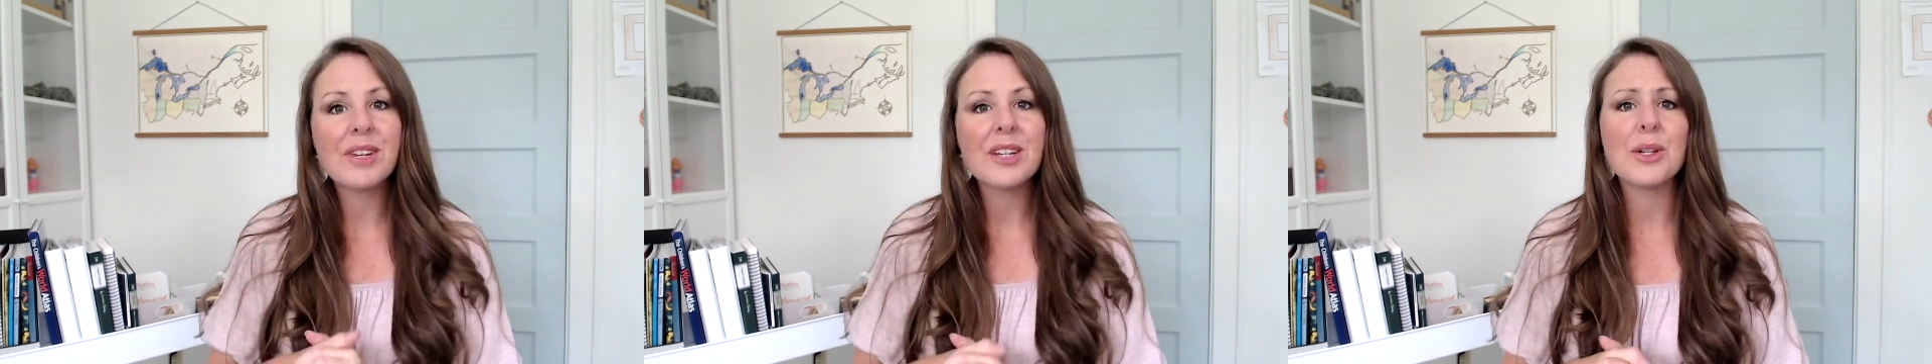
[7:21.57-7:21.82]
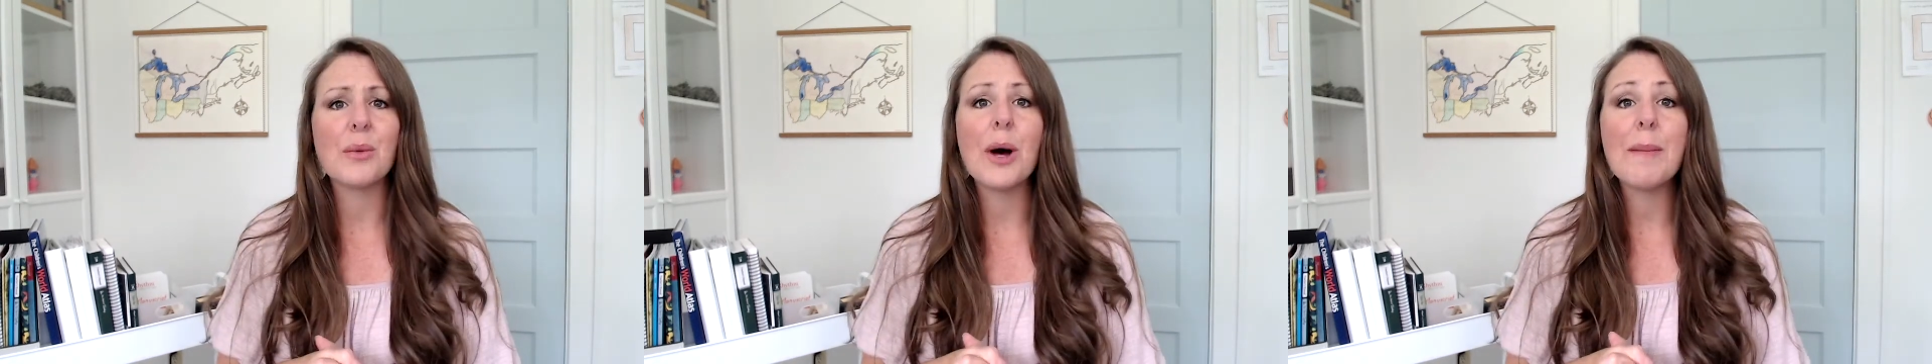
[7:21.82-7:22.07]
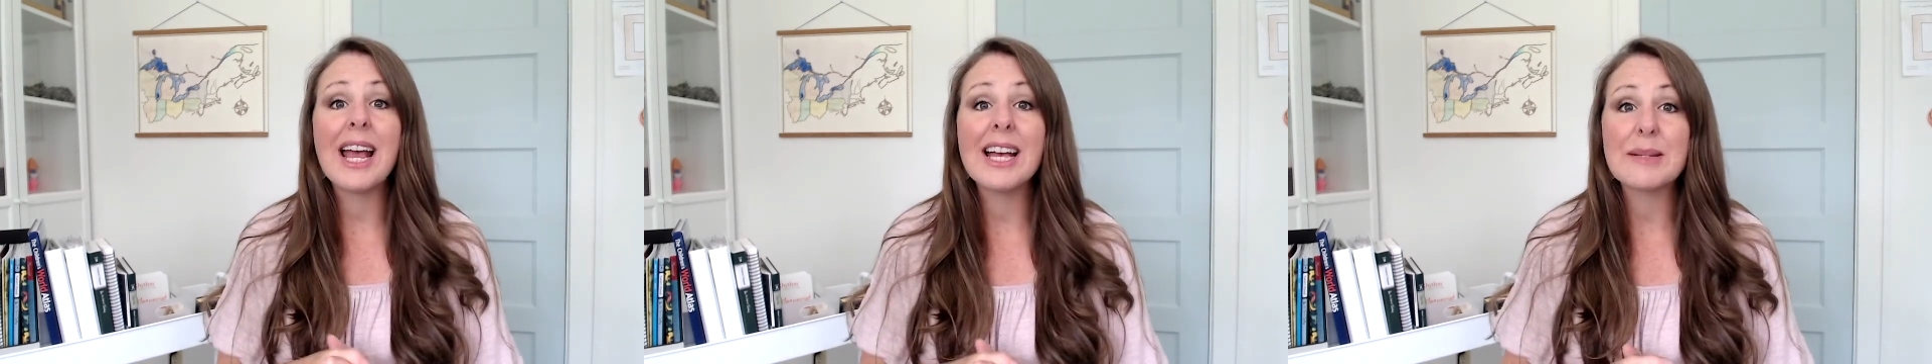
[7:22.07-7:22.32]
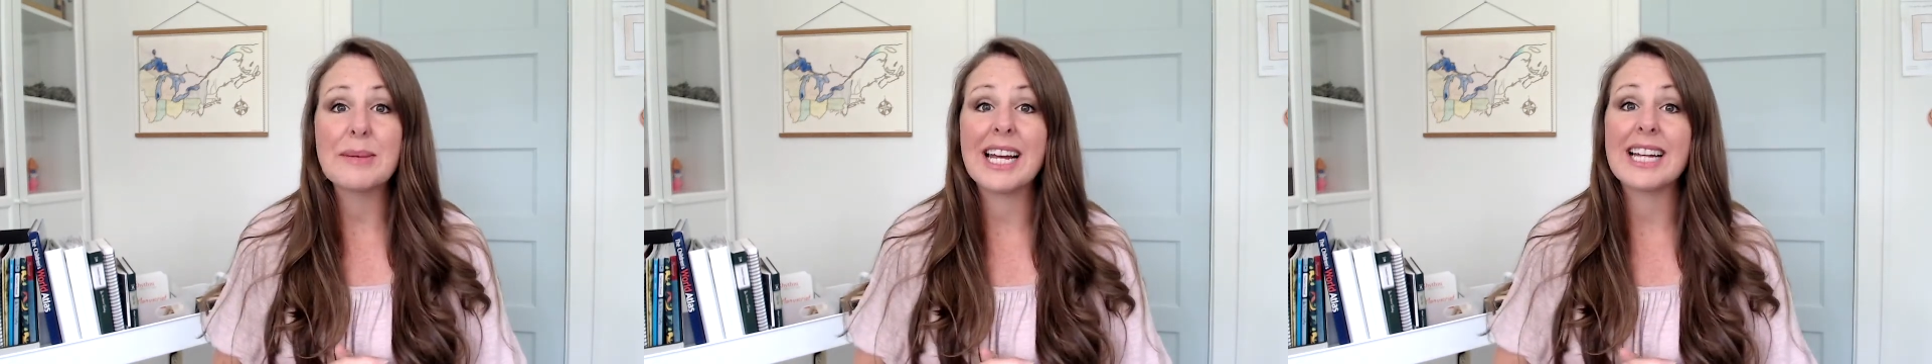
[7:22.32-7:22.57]
So while my
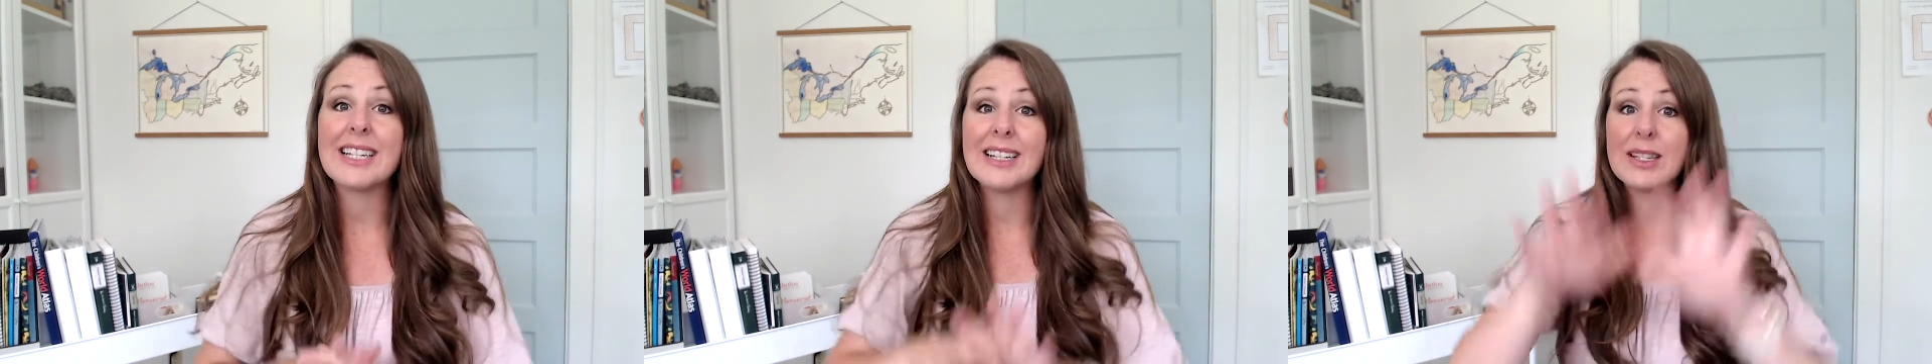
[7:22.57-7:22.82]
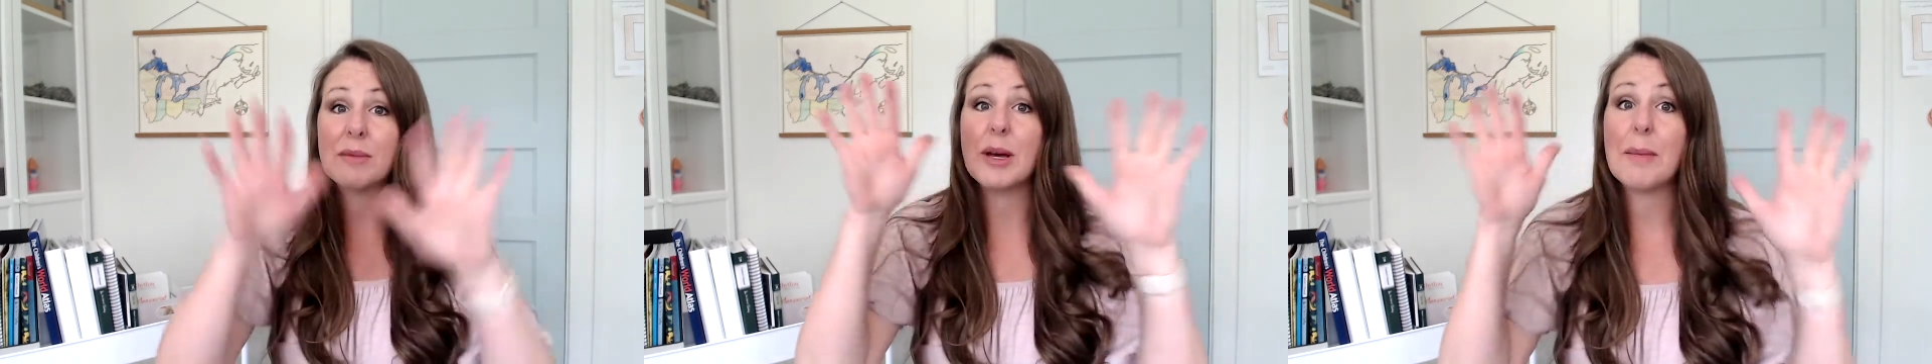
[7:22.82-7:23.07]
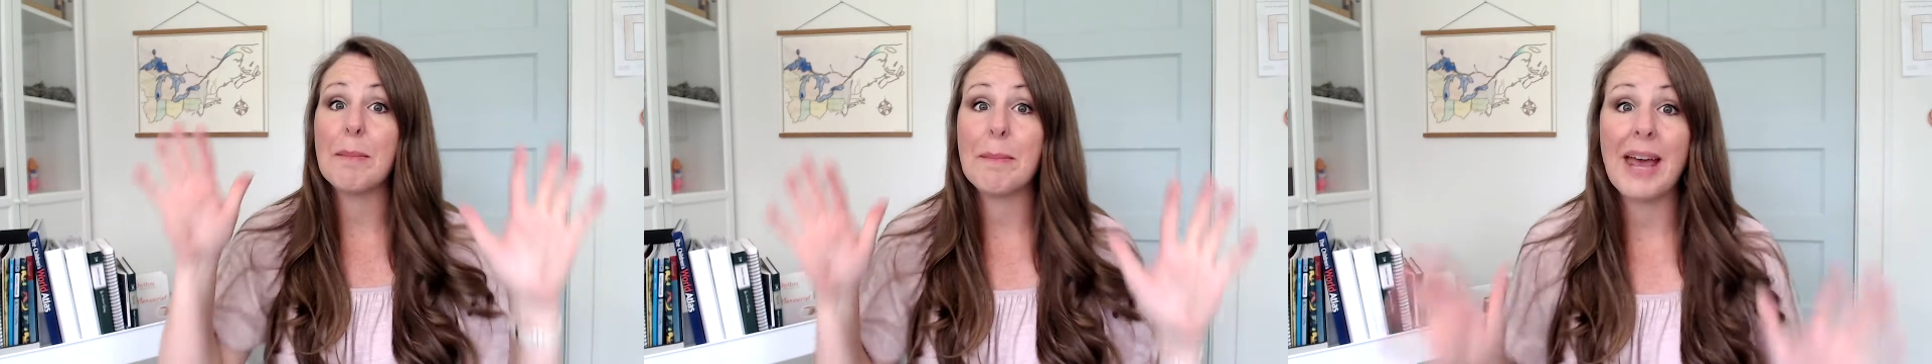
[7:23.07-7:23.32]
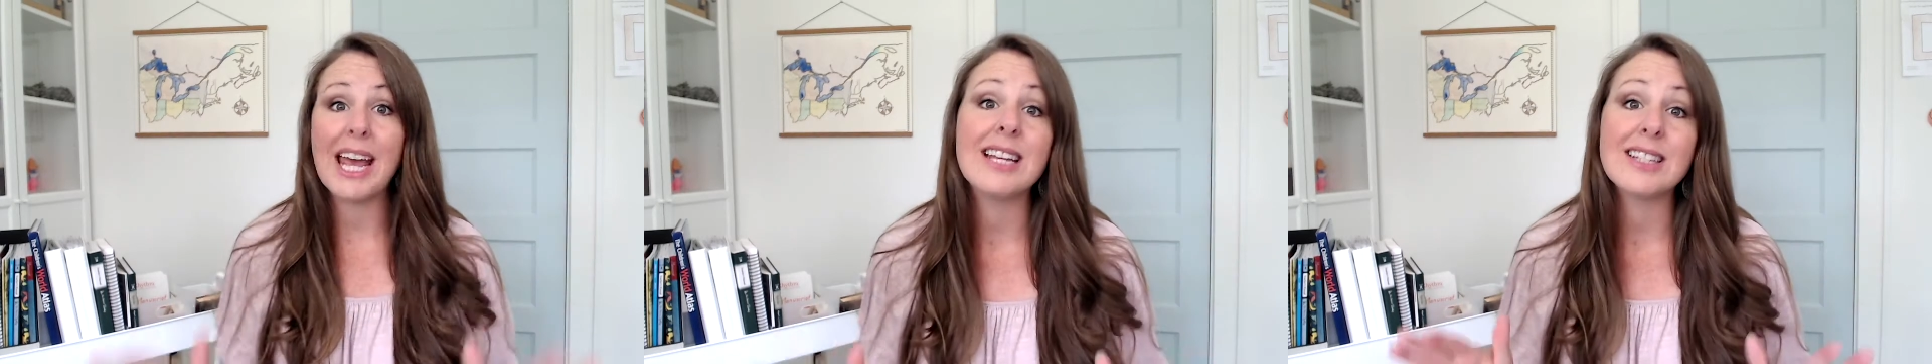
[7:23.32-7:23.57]
husband had done some
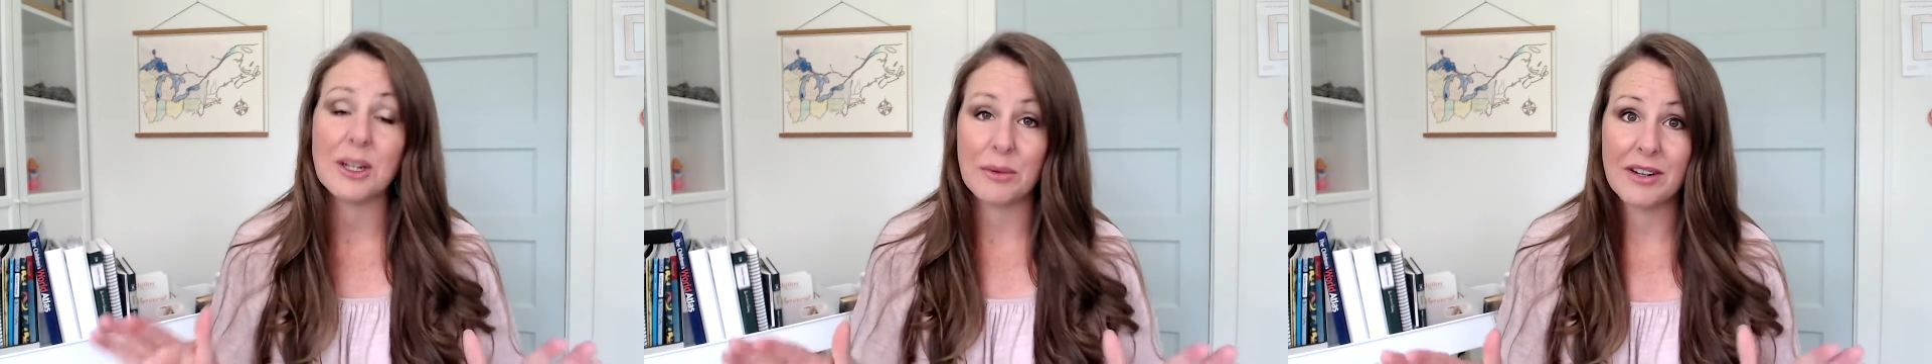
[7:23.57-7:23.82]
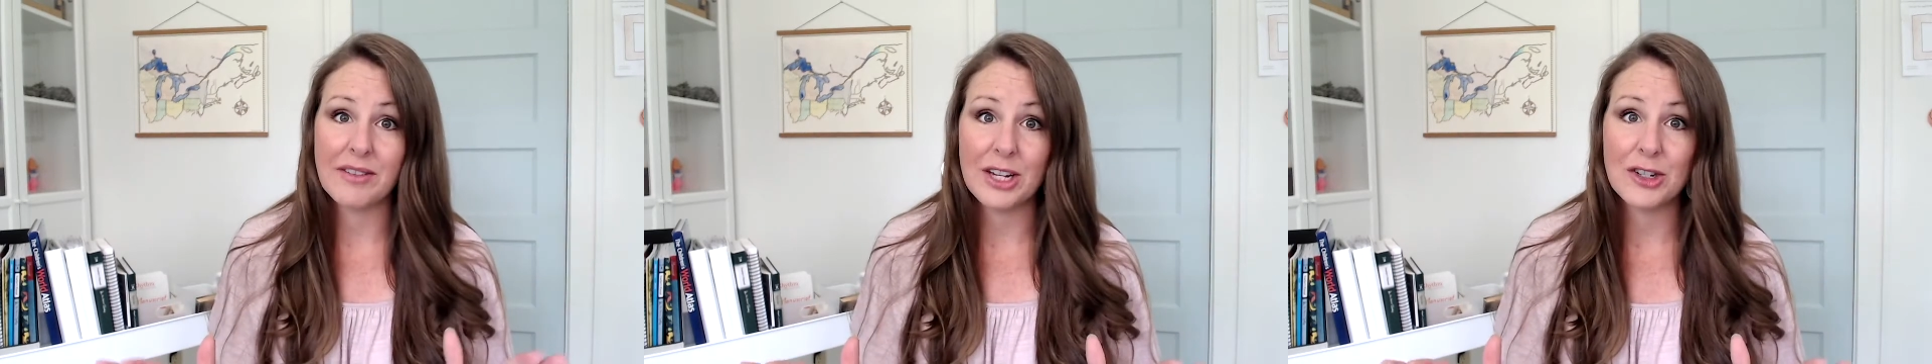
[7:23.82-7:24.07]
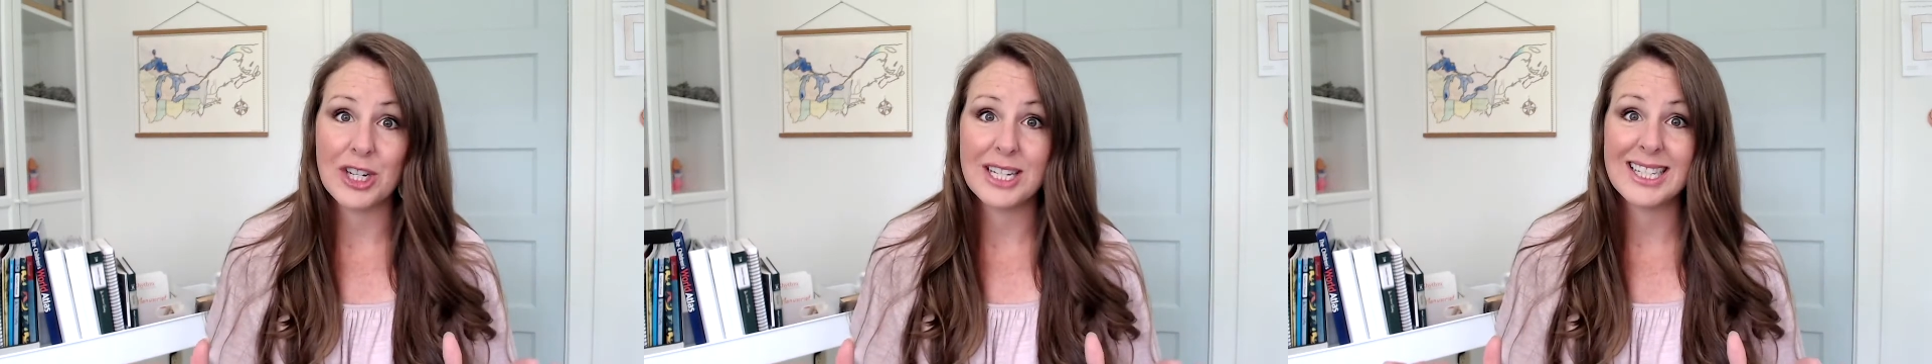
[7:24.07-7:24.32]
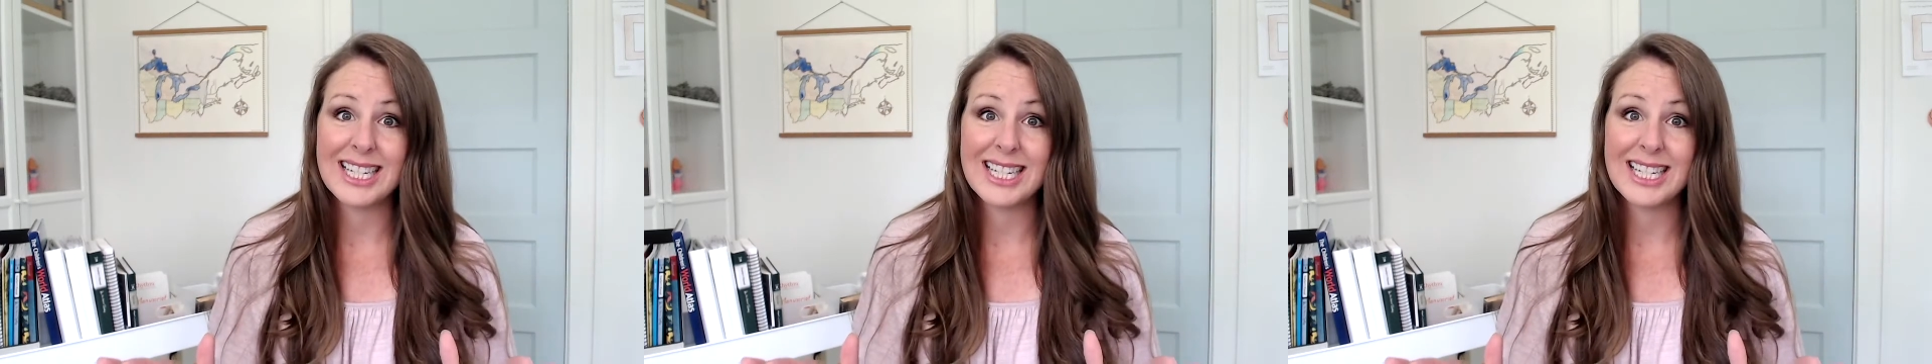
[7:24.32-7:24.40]
amazing renovations